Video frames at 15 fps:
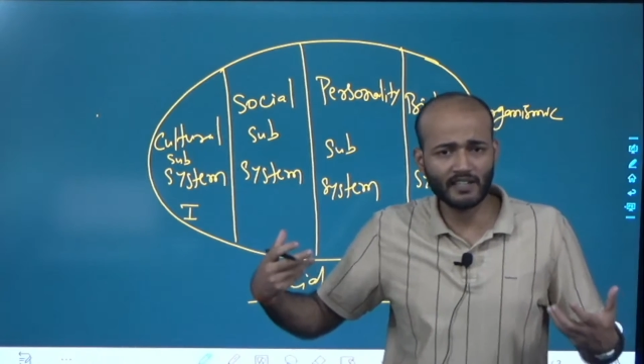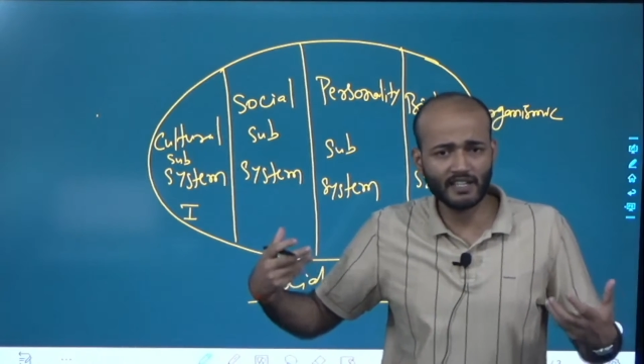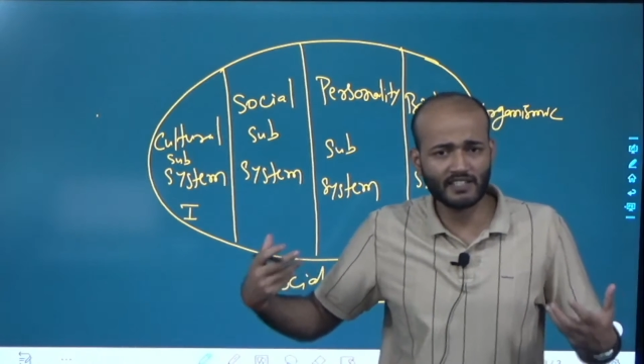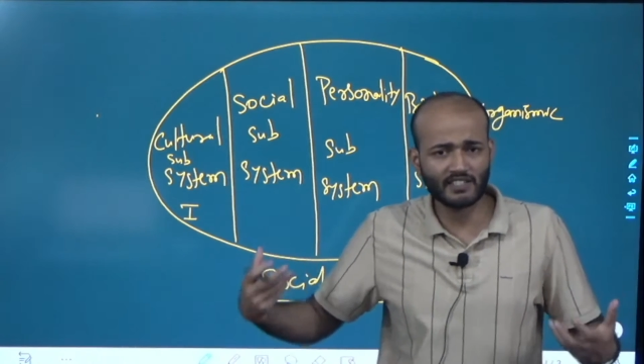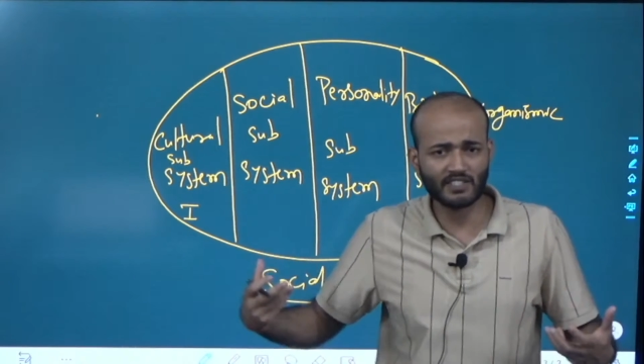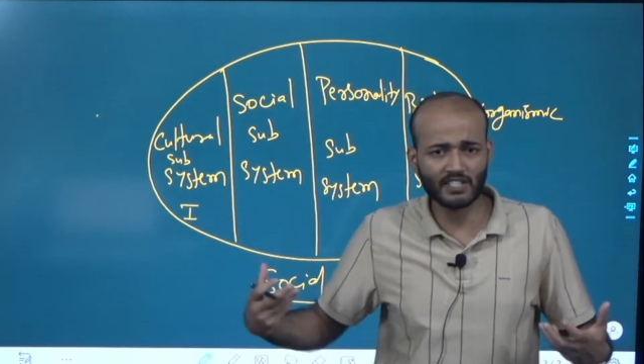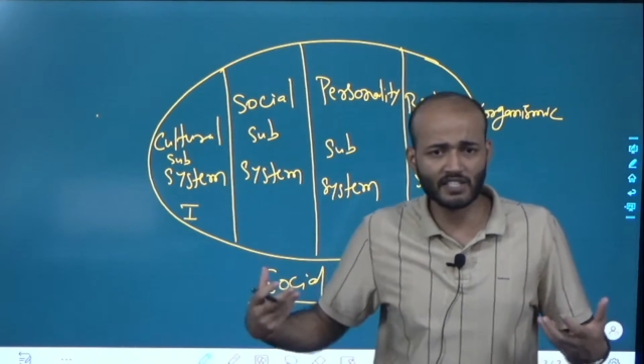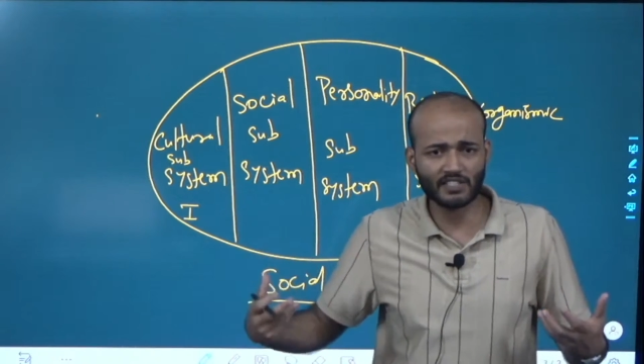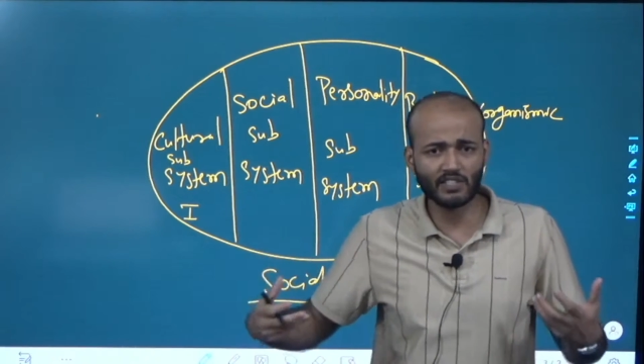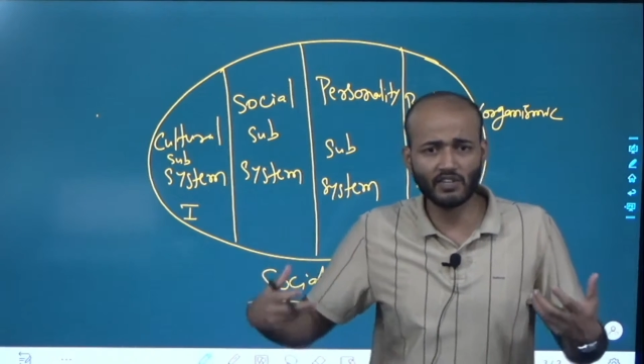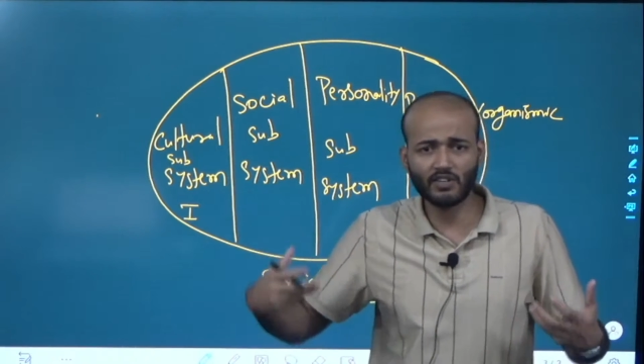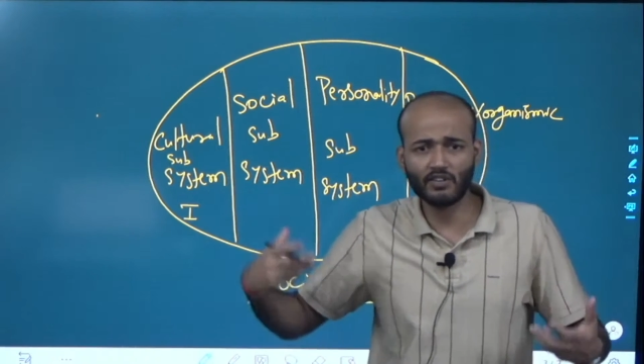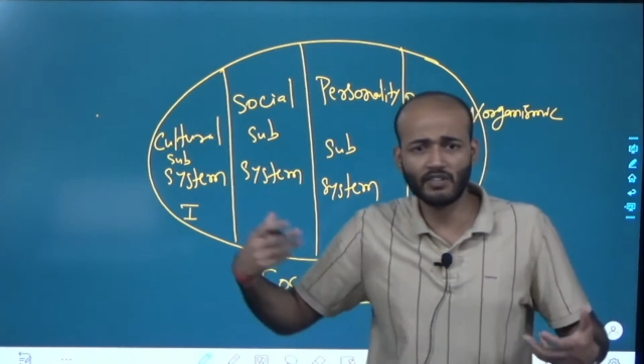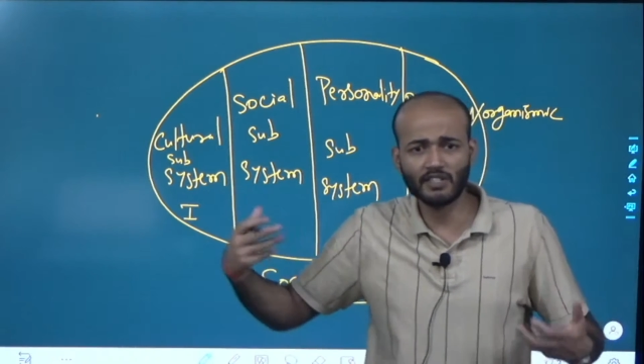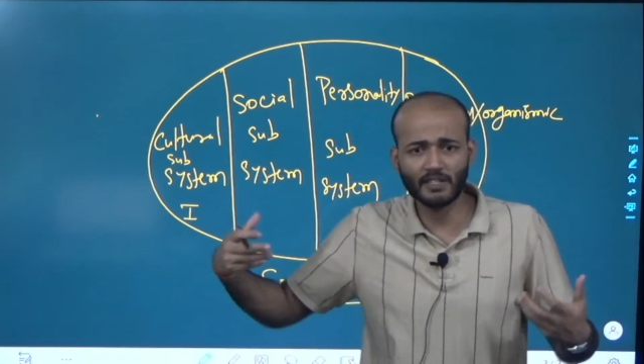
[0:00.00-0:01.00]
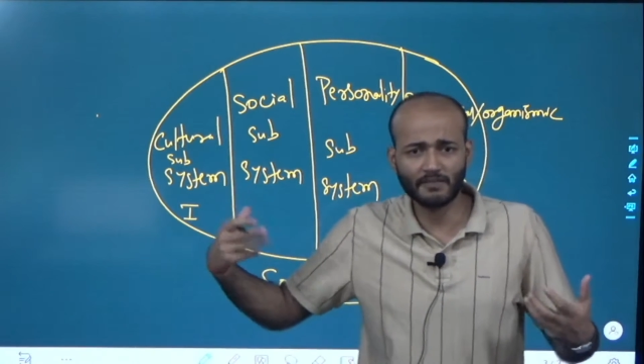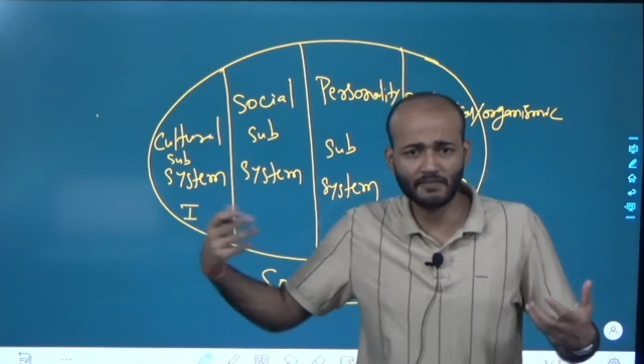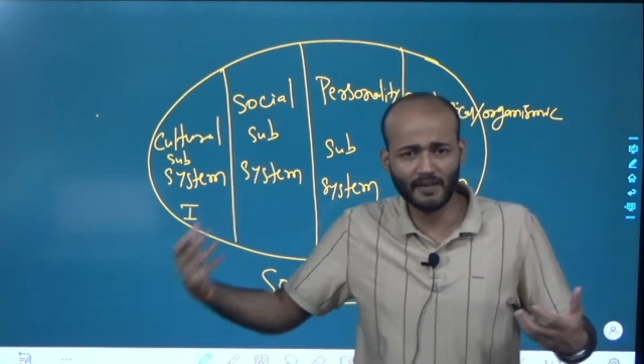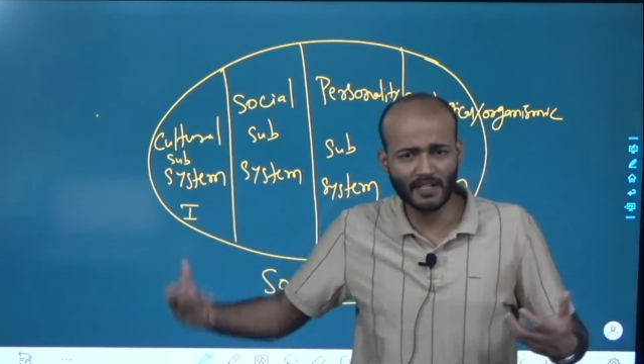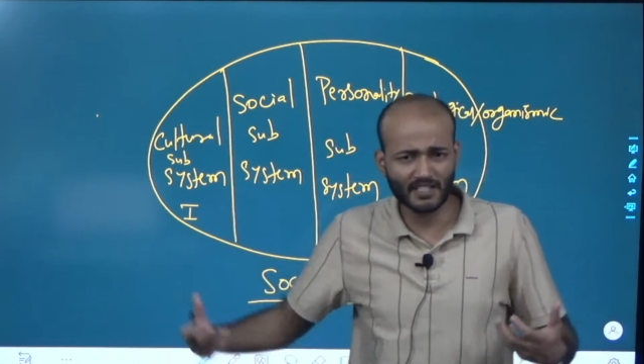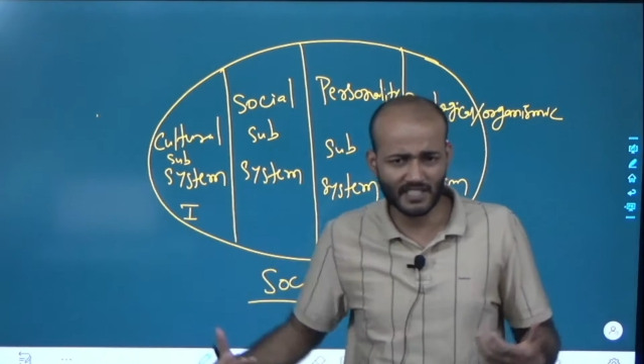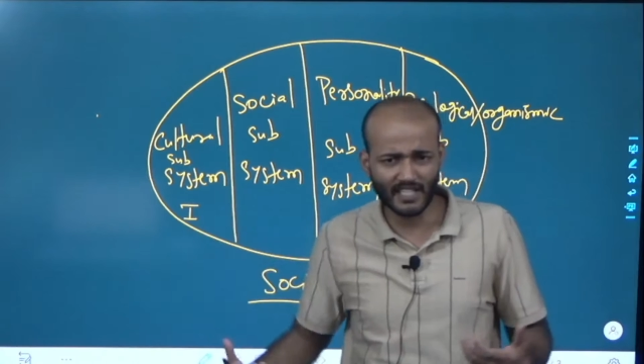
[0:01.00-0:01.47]
structure or their
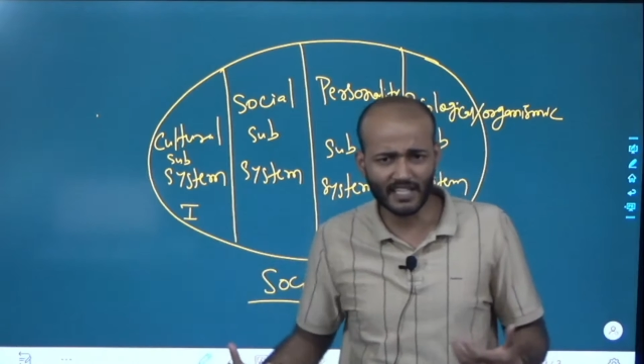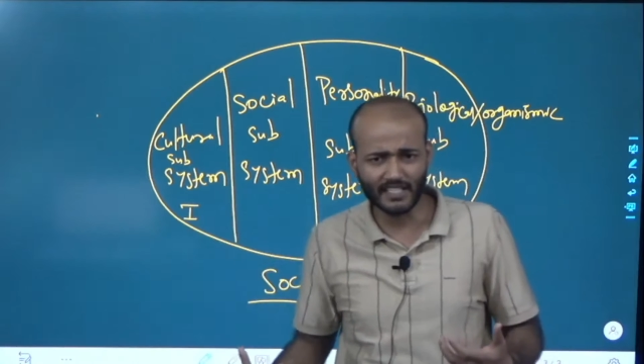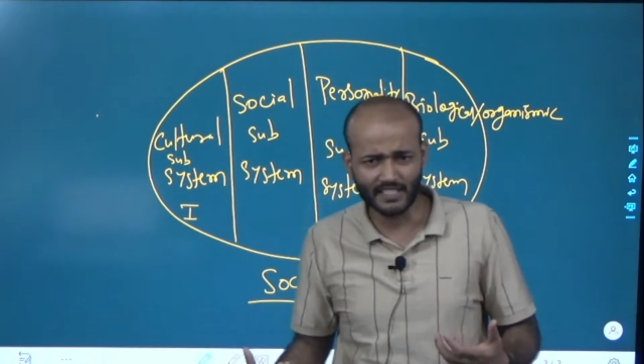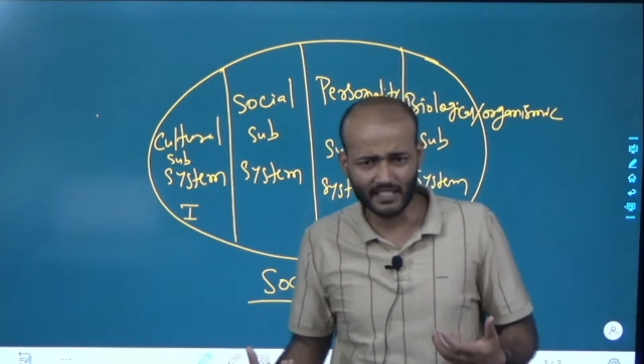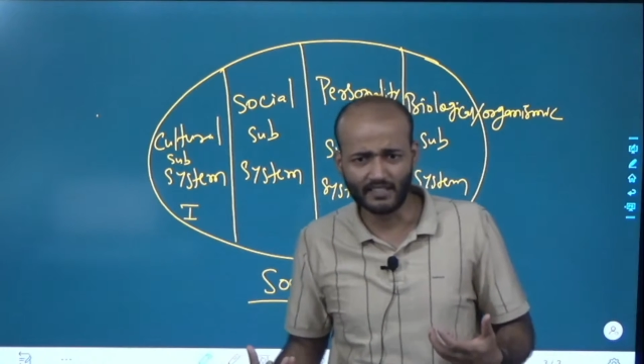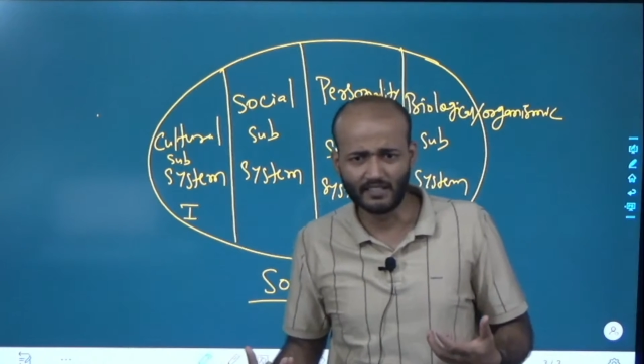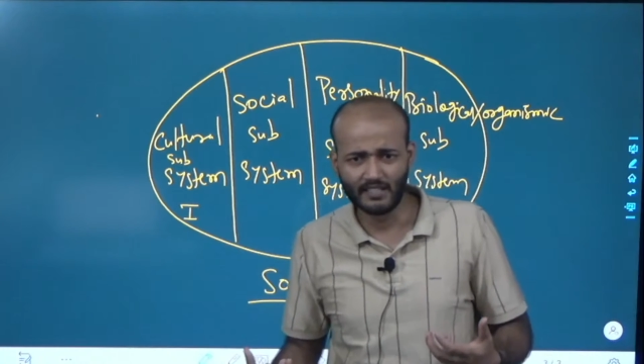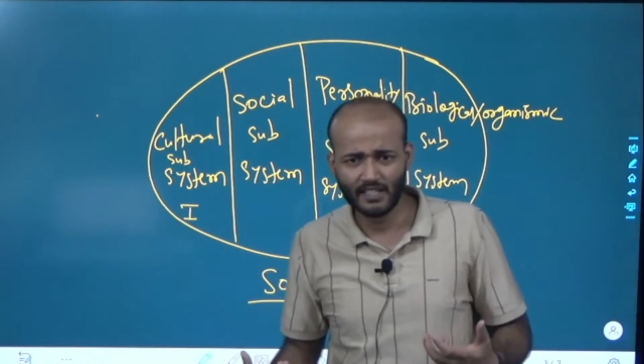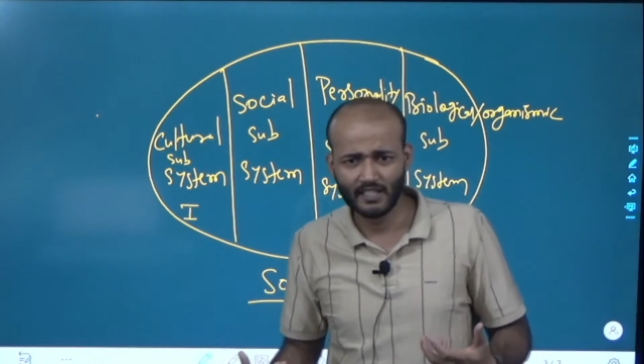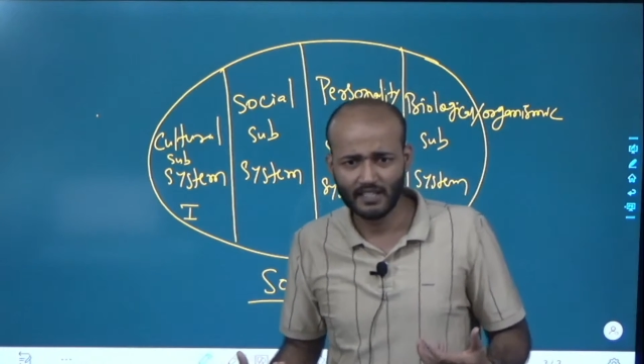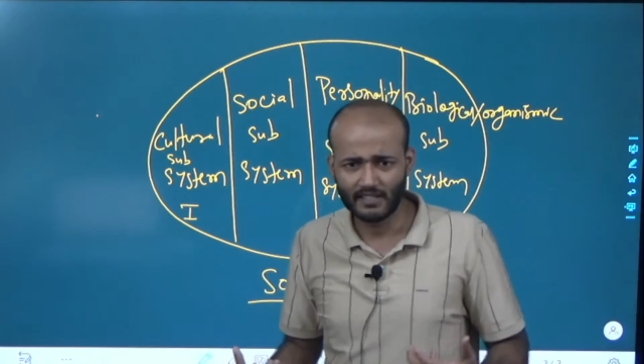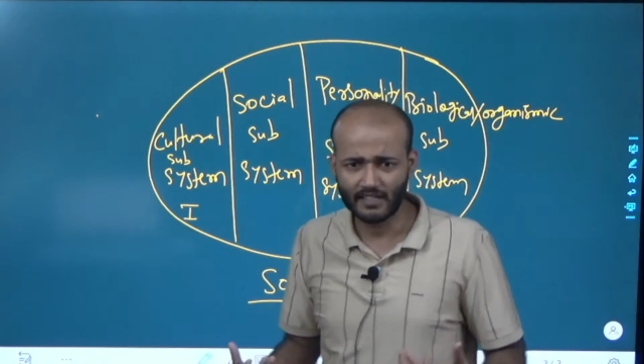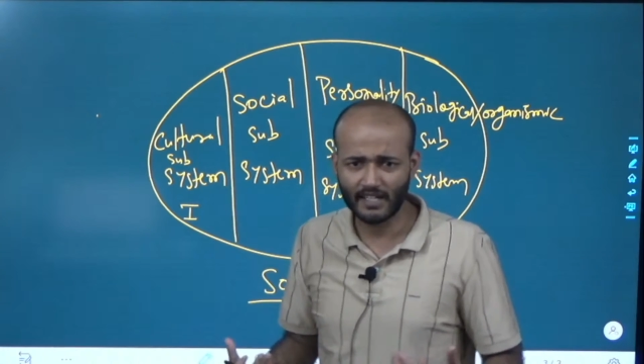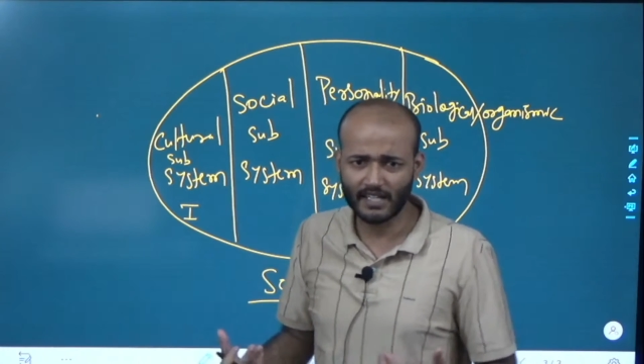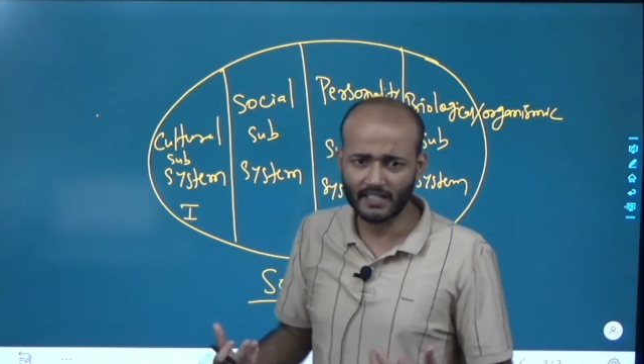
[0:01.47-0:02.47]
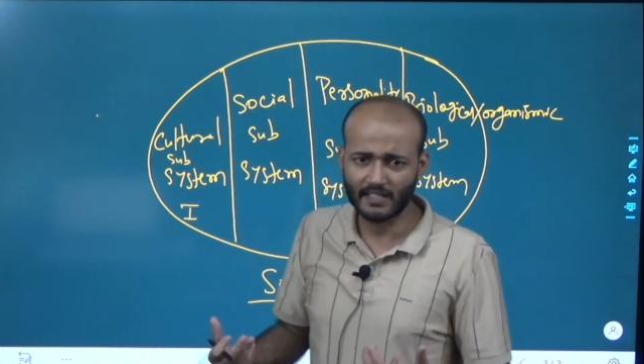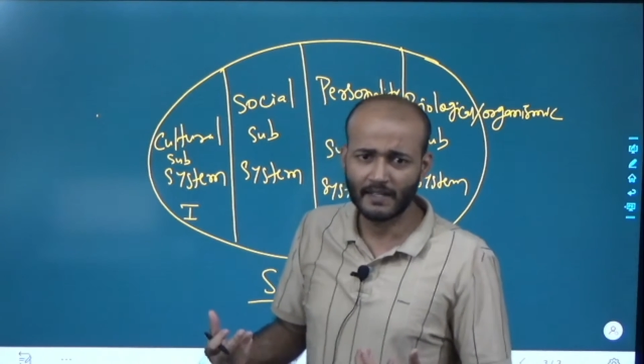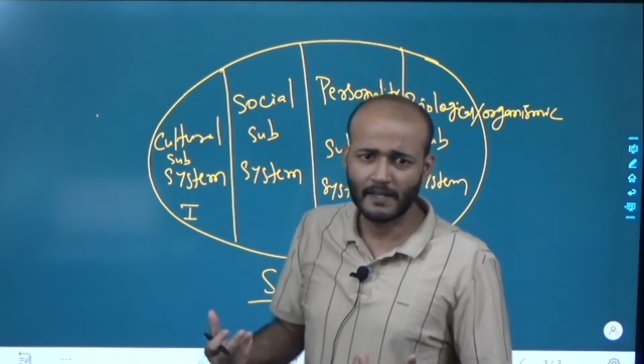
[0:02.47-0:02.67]
functionality, right?